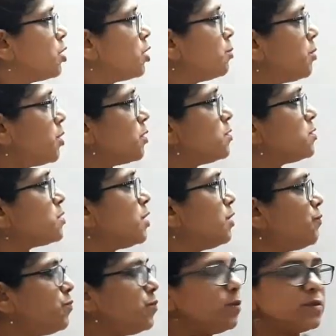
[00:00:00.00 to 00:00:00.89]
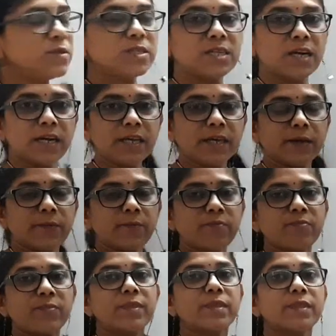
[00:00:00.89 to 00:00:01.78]
Because if you study
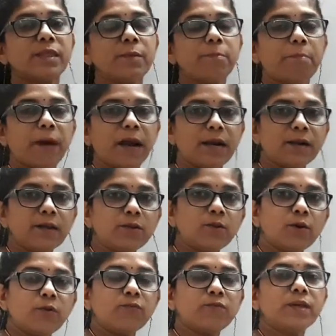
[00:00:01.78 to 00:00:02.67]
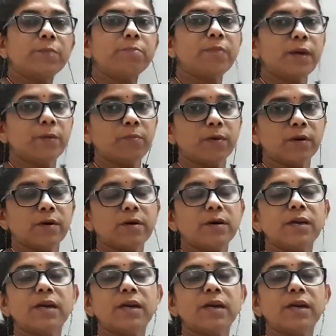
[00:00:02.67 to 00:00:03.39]
the pattern of the paper,